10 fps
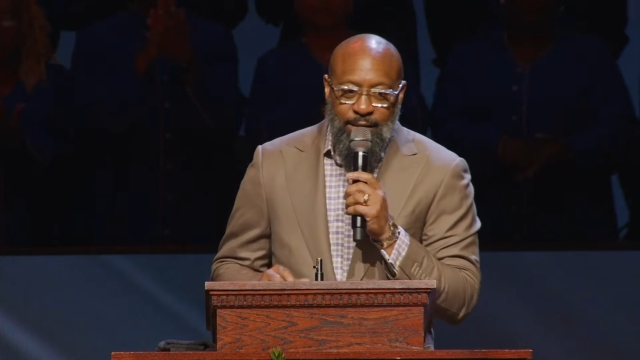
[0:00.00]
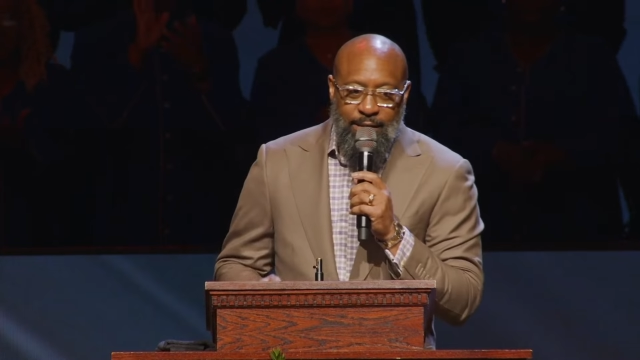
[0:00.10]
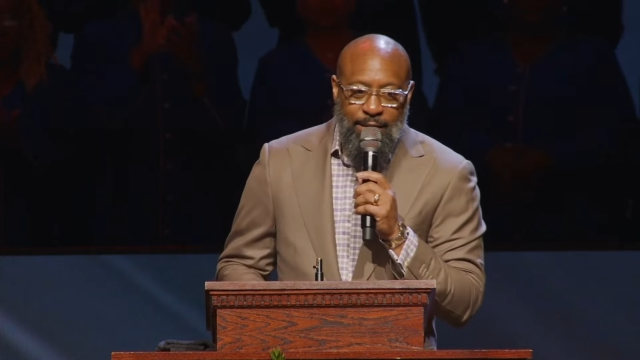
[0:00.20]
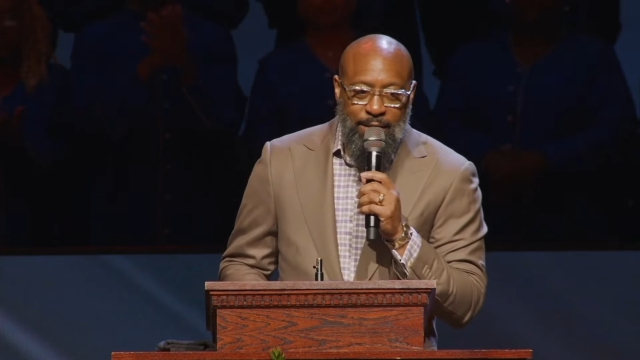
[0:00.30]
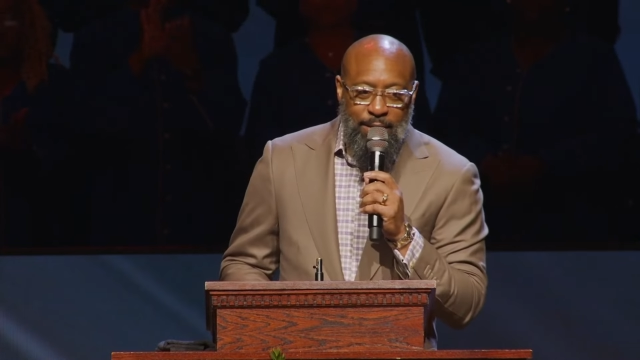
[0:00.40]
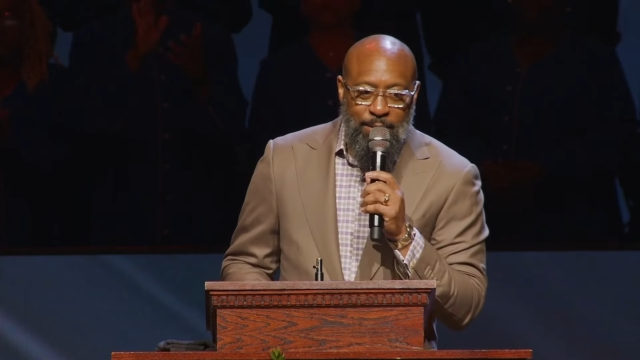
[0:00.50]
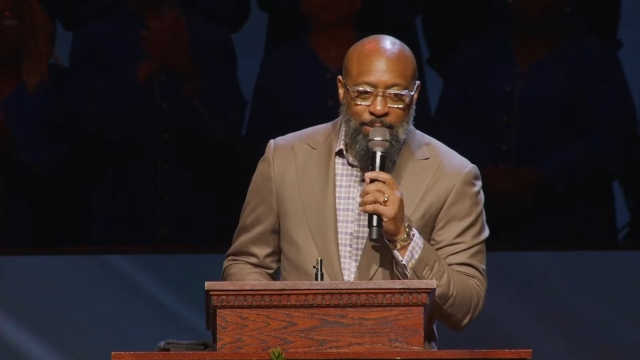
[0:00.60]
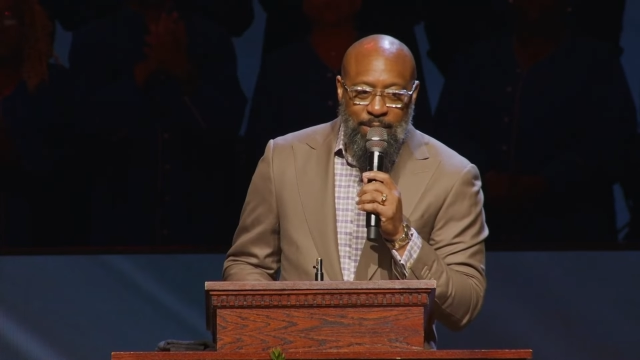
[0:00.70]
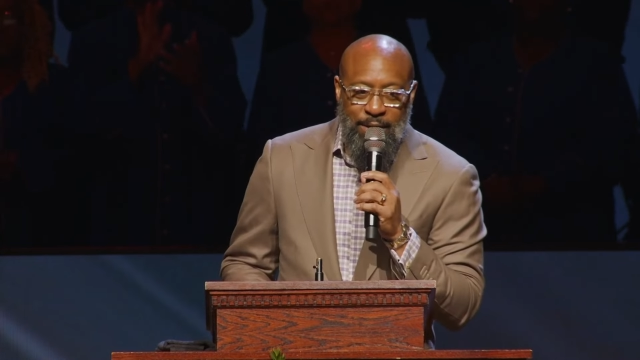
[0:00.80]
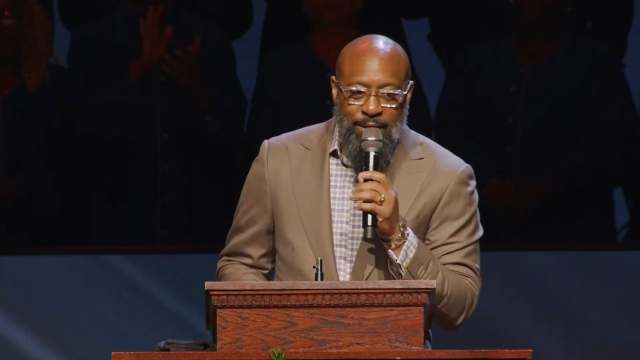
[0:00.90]

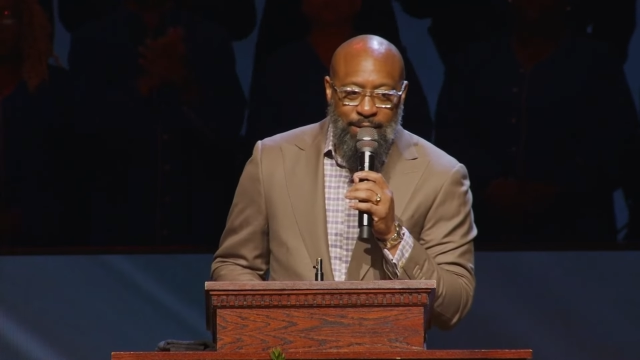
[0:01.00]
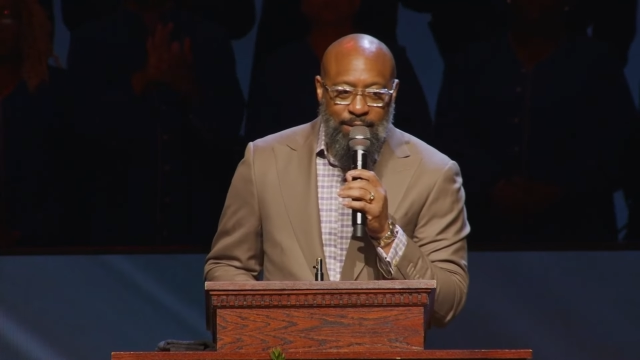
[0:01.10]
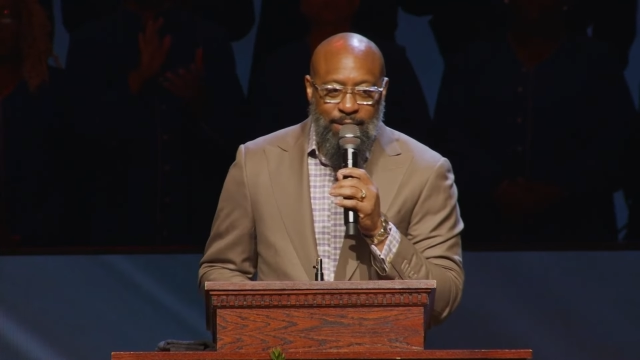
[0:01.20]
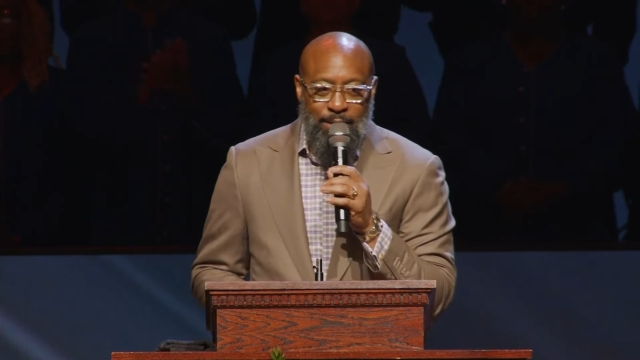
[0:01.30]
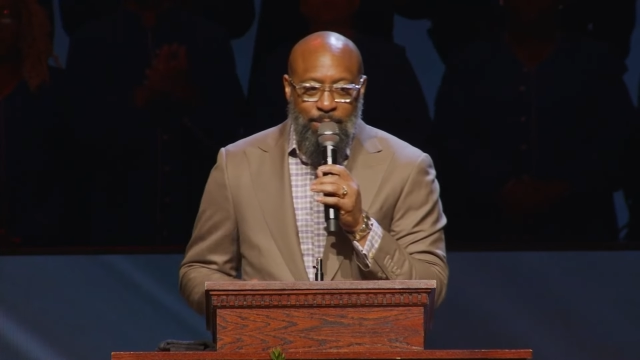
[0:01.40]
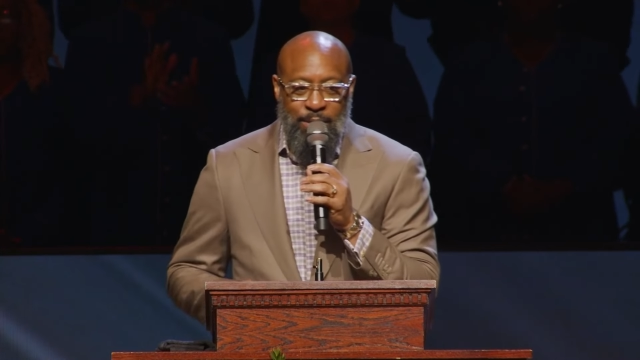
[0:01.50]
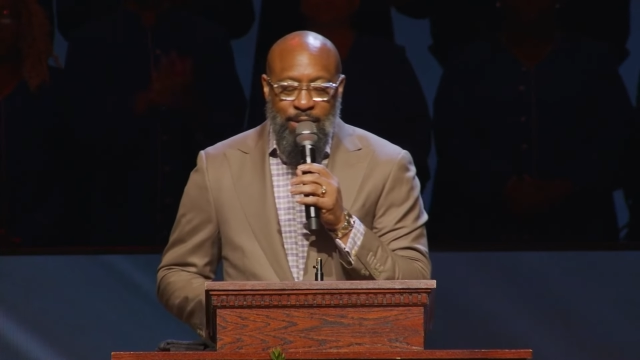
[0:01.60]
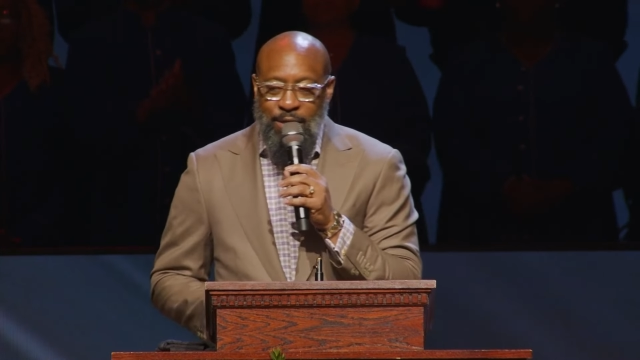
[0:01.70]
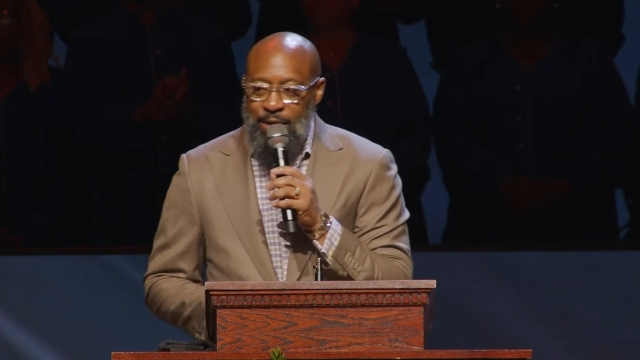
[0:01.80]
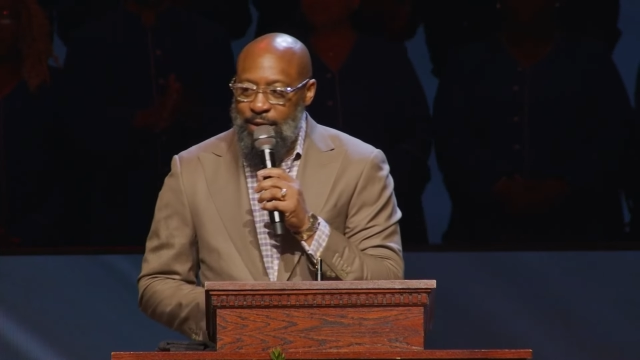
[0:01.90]
Amen. Amen.
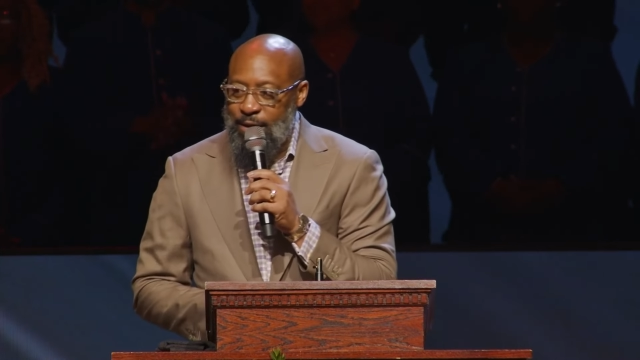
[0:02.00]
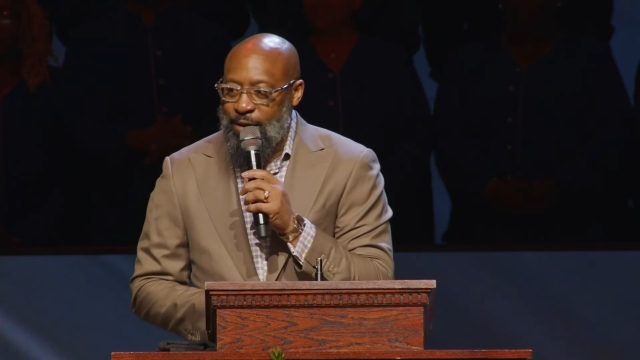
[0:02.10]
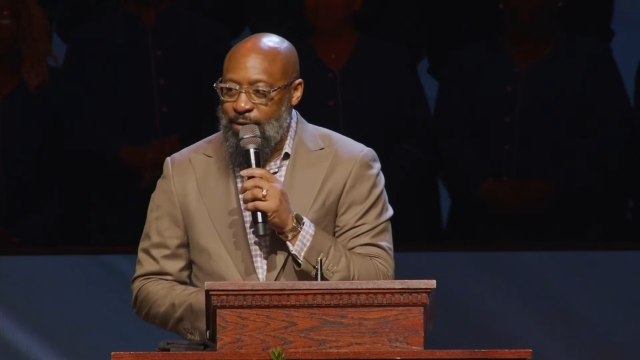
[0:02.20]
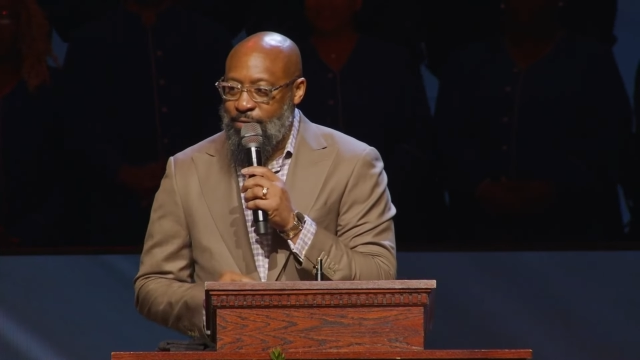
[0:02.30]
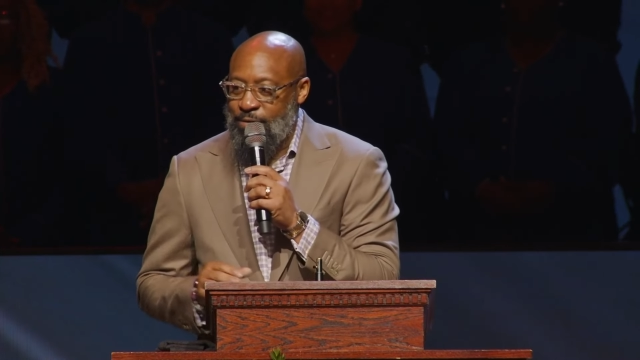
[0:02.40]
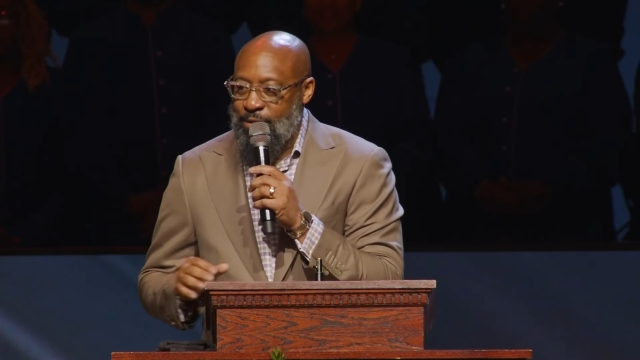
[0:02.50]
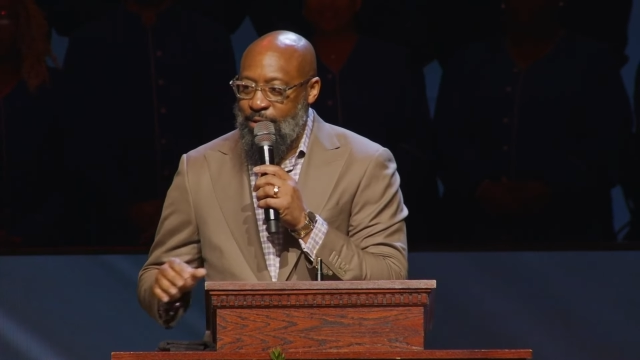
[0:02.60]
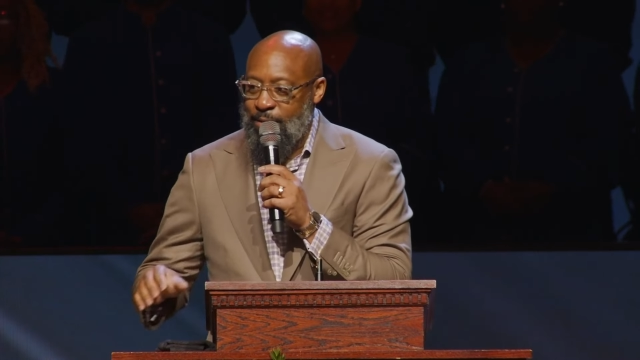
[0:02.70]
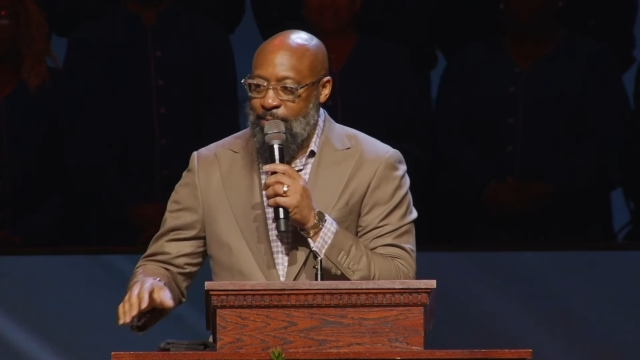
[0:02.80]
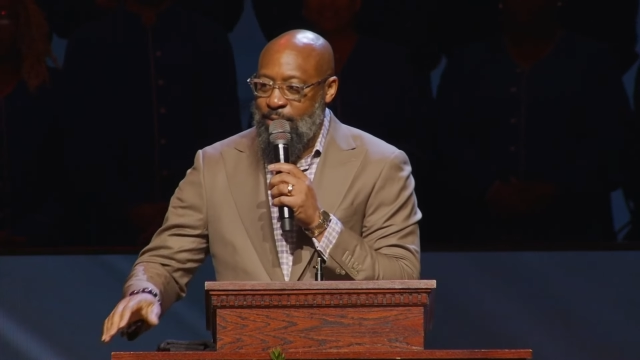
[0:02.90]
Thank God for
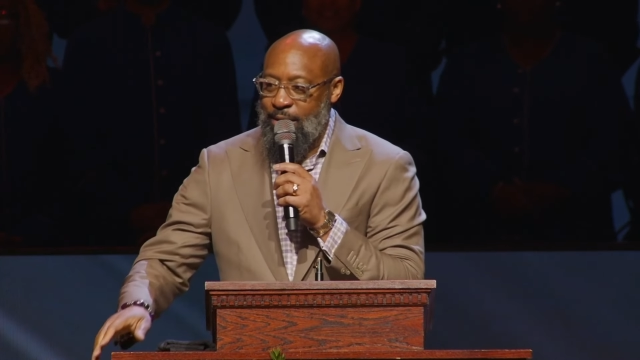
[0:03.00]
them